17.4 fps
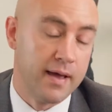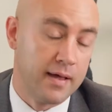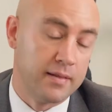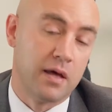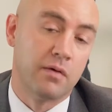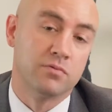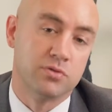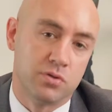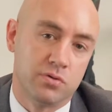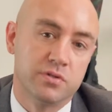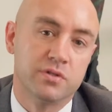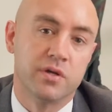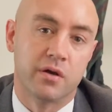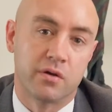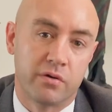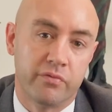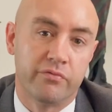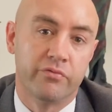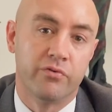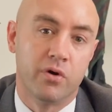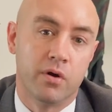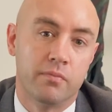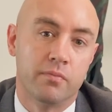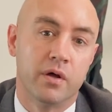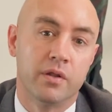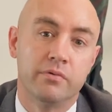And that was also
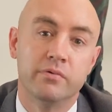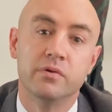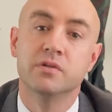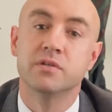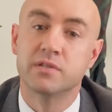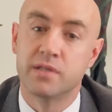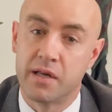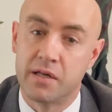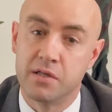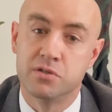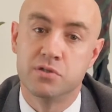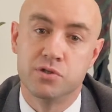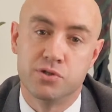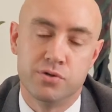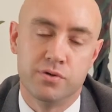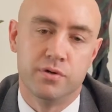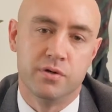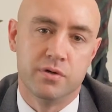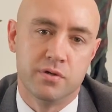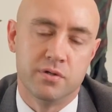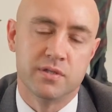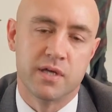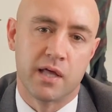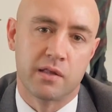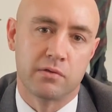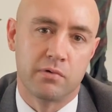confirmed by the Real Estate Institute of New
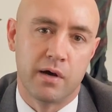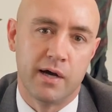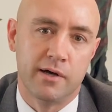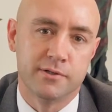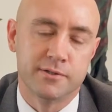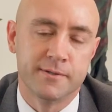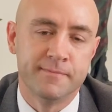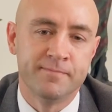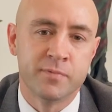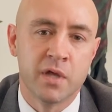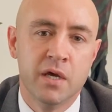South Wales.